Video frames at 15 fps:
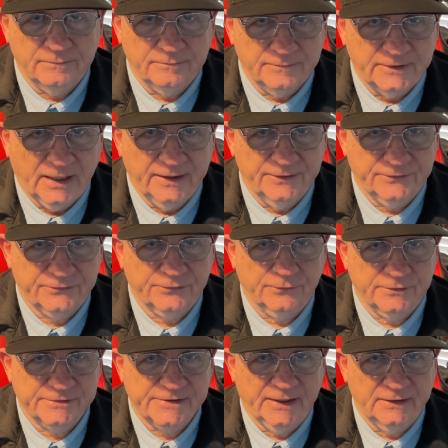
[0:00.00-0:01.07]

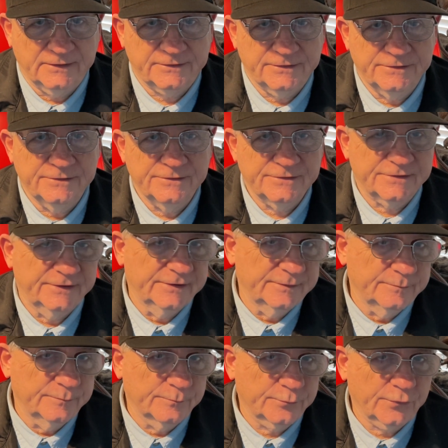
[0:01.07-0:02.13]
dinosaur skeletons
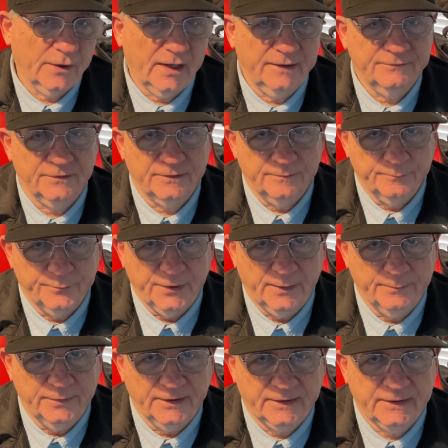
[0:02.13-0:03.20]
in private and
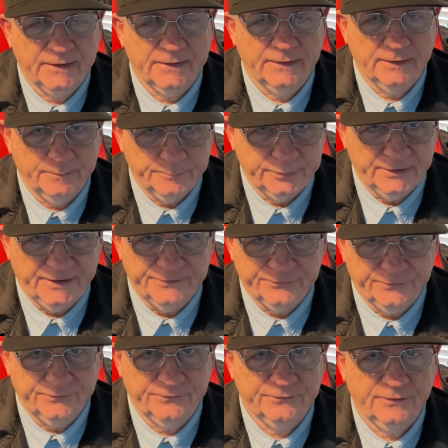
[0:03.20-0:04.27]
public
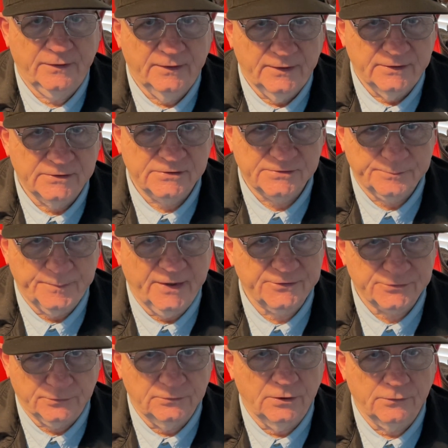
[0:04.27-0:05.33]
places,
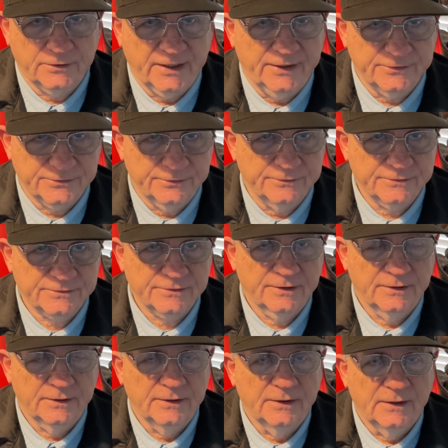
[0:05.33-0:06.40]
special locations.
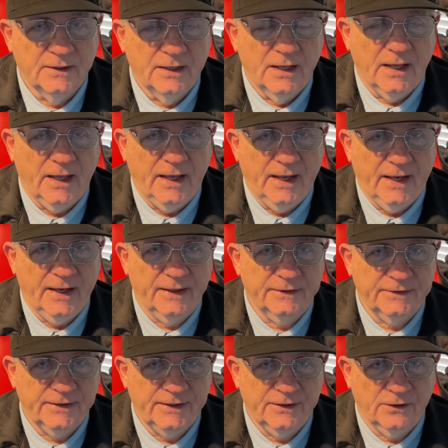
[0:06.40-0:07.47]

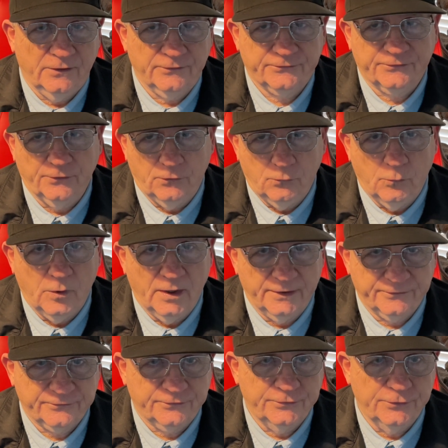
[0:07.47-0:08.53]
And he also
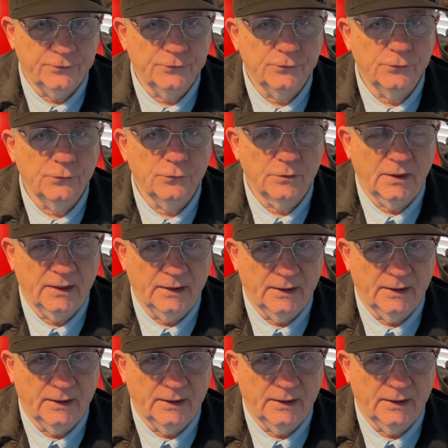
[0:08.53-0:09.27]
wants to,